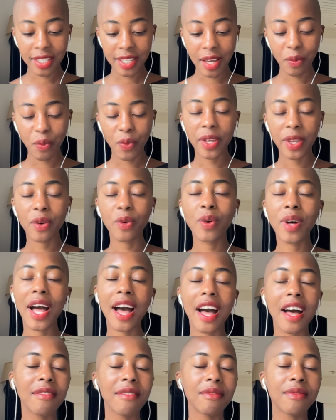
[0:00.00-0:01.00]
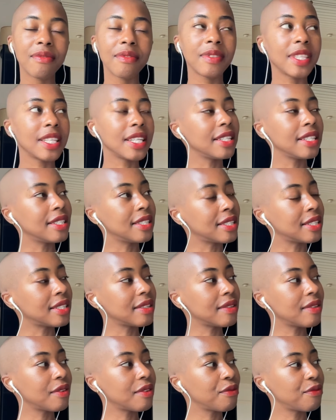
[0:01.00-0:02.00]
is that we all have
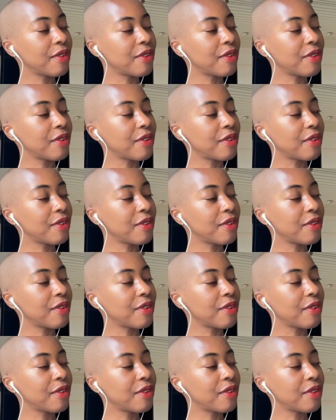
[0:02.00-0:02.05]
these